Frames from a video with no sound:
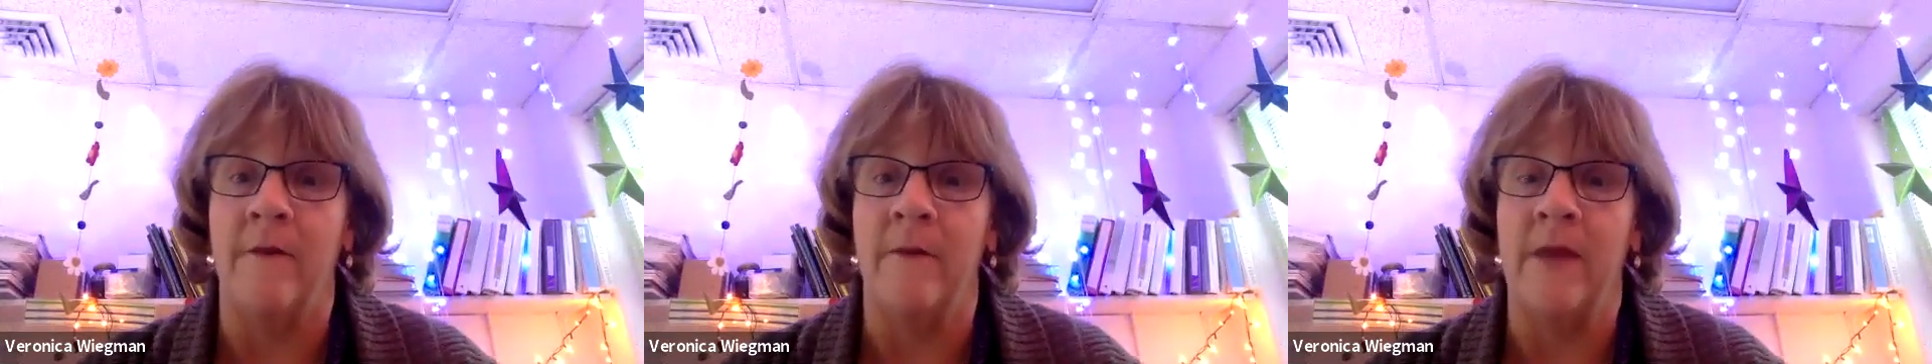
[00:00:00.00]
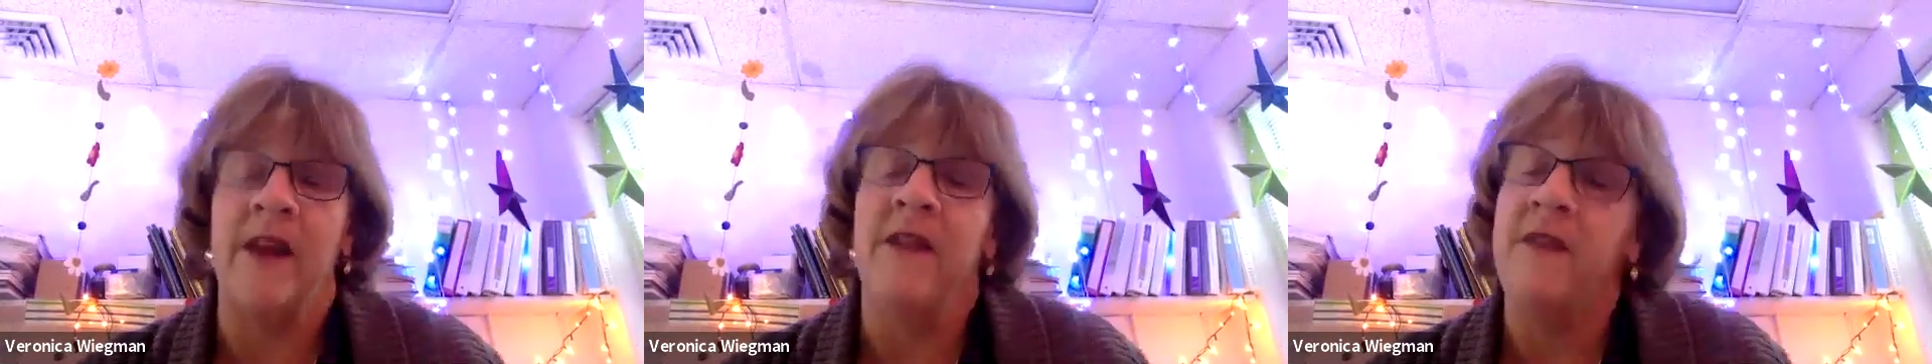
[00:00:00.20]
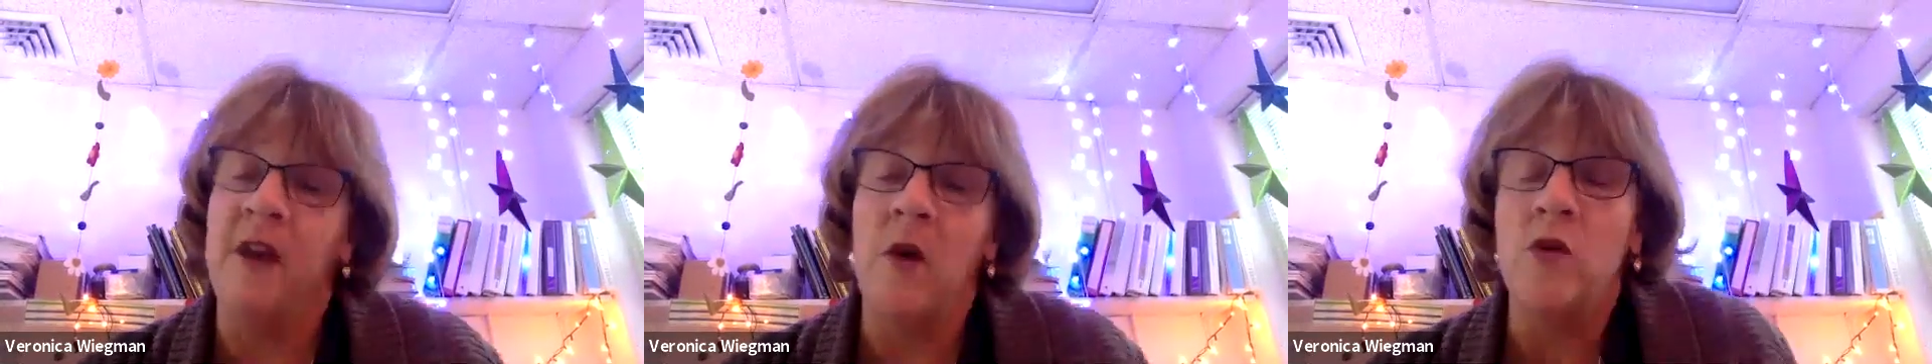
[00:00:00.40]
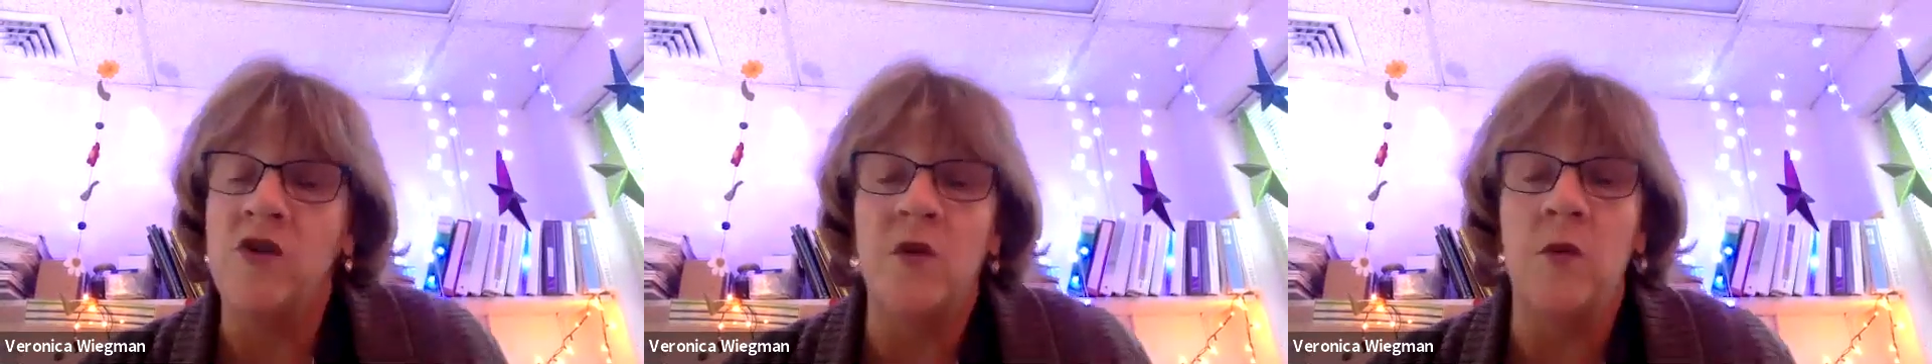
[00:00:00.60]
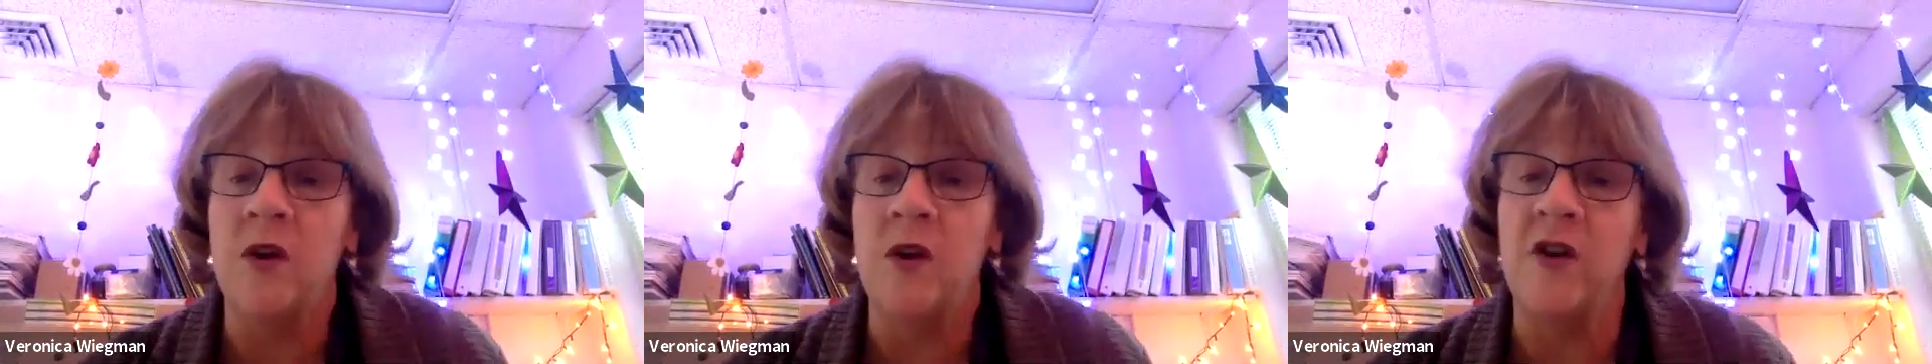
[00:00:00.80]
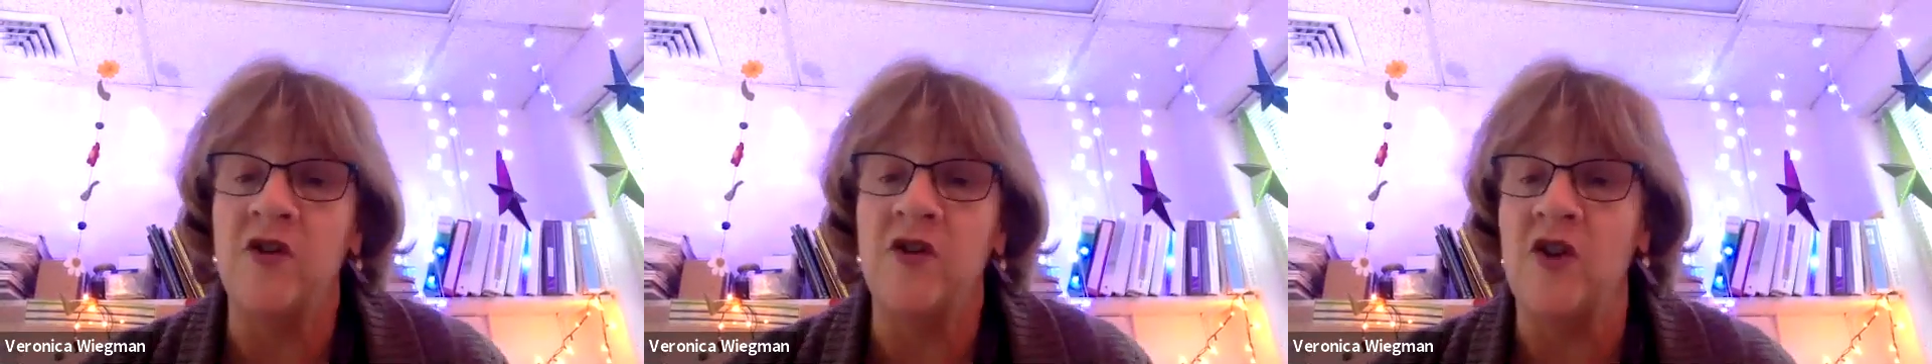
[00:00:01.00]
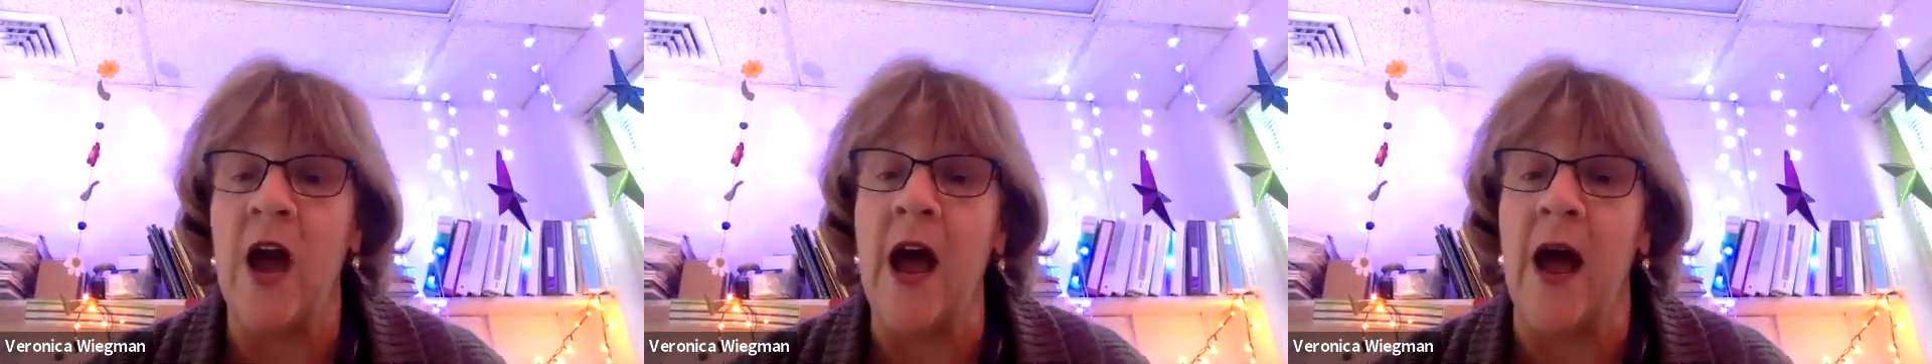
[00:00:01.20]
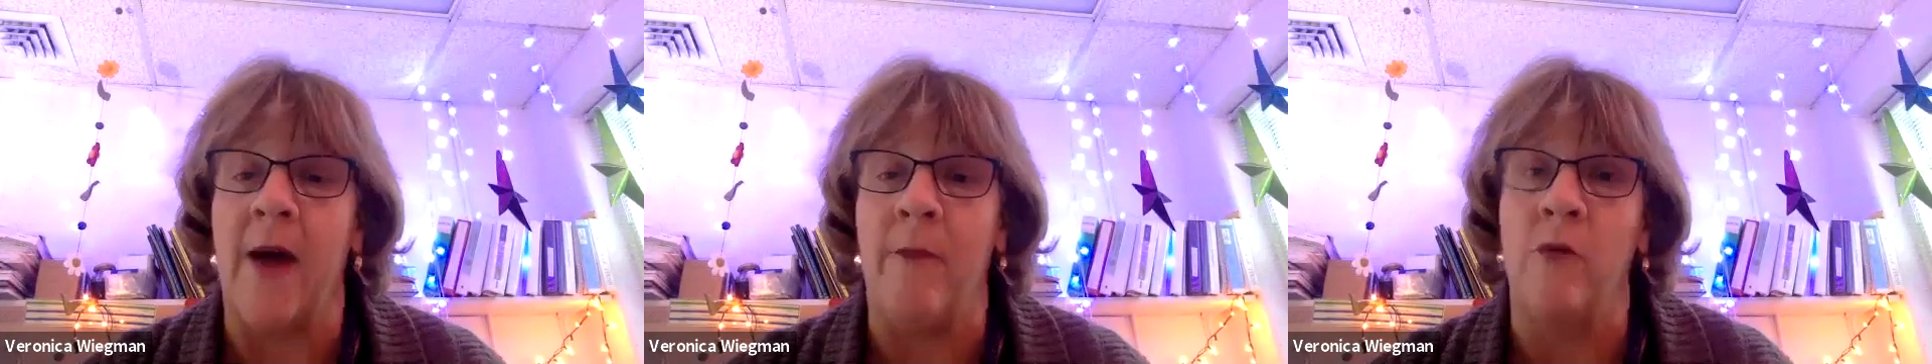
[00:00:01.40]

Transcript: And I think we're doing a good job.